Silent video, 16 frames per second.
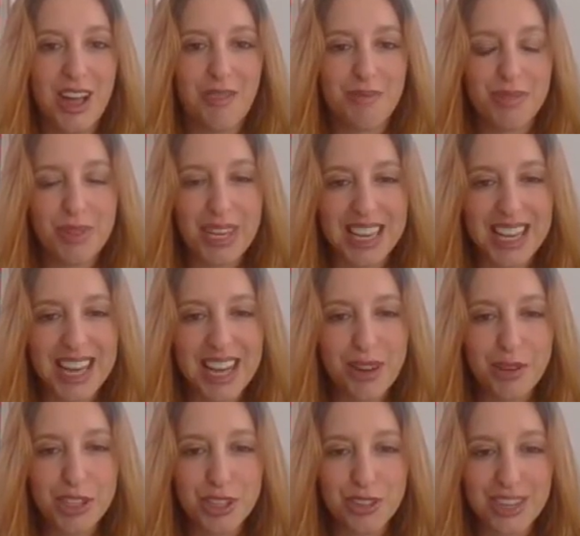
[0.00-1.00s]
and think,
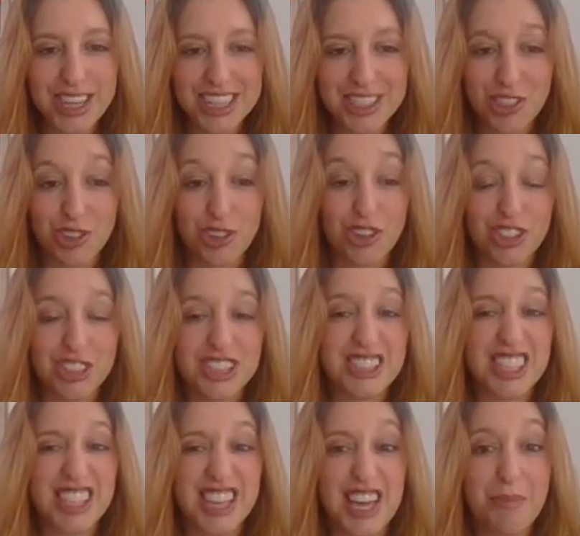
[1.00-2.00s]
how can you get across
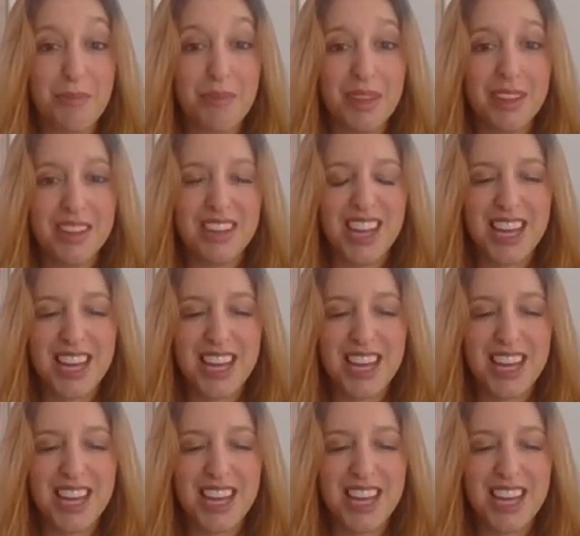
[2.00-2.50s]
to them?